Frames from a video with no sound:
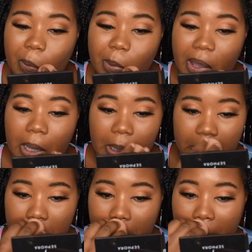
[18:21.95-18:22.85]
because
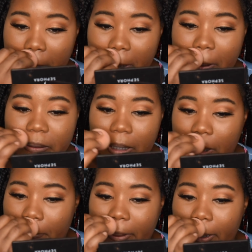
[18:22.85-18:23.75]
the 9 tails
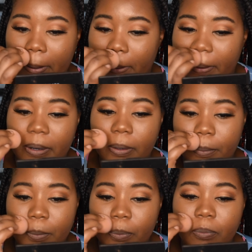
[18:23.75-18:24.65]
had appeared
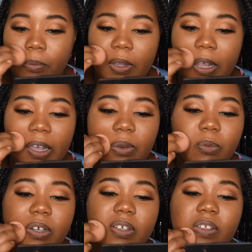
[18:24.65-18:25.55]
and
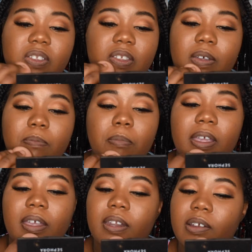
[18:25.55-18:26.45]
was
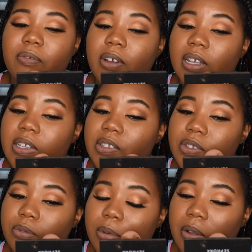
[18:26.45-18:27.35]
making a ruckus
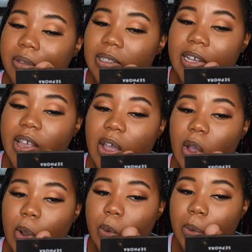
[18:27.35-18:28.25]
throughout the
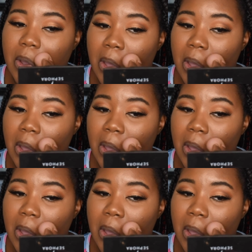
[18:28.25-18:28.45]
town.